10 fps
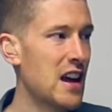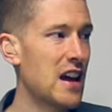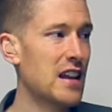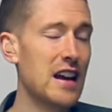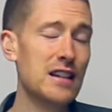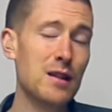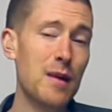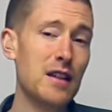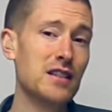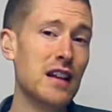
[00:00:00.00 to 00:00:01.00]
Okay, so the
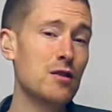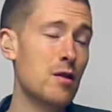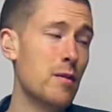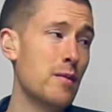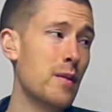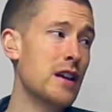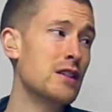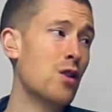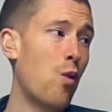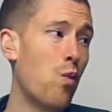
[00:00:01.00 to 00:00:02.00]
bass and snare drum
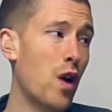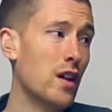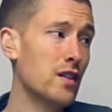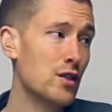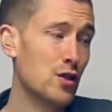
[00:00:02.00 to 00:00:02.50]
is 1,